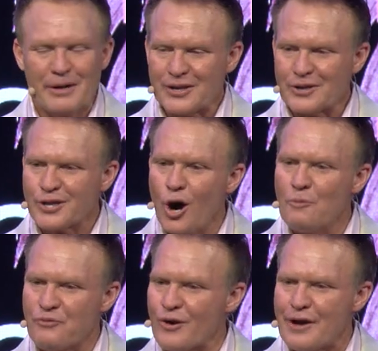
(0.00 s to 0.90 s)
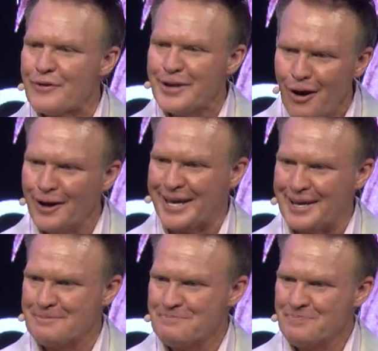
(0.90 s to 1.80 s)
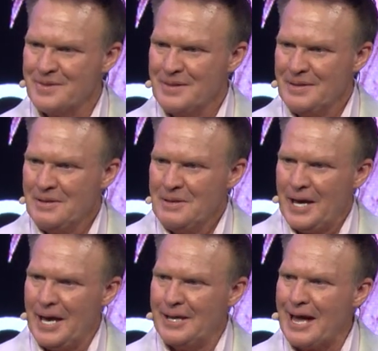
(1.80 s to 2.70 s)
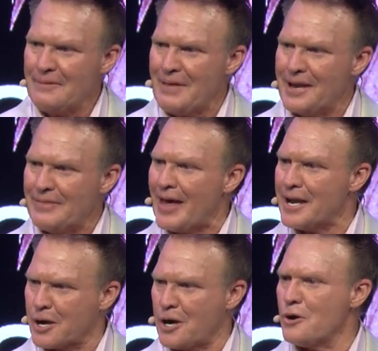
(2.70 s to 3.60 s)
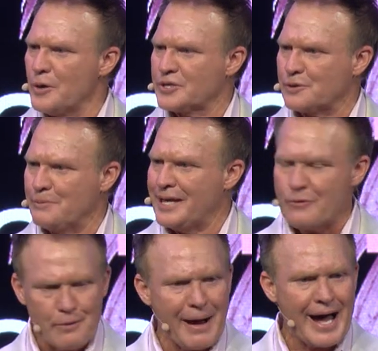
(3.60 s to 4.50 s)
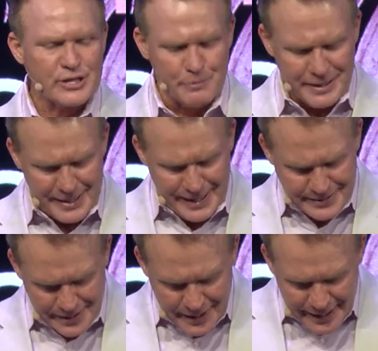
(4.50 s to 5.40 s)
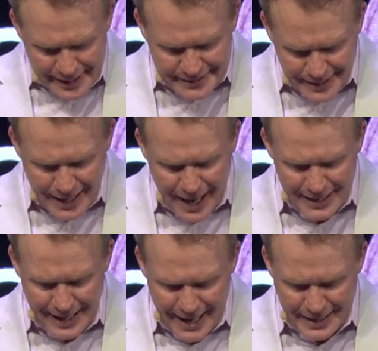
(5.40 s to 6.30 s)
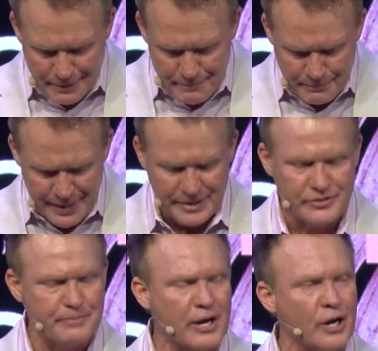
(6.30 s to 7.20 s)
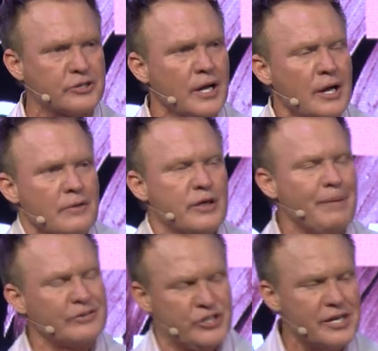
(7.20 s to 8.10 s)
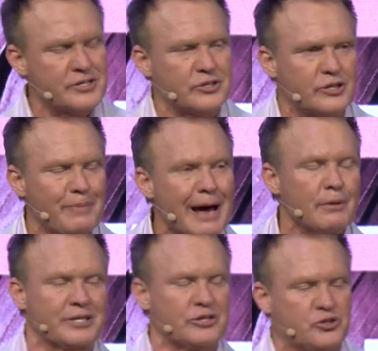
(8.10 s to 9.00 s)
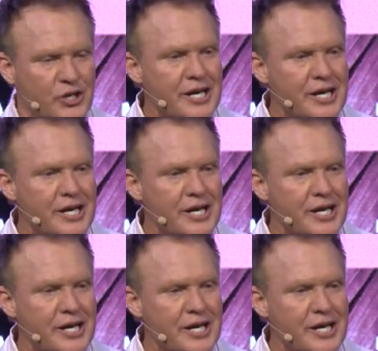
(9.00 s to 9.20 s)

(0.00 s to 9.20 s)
But there's hope for every donkey. And that encourages me. It reminds me that it's a lot like me. Because the Bible says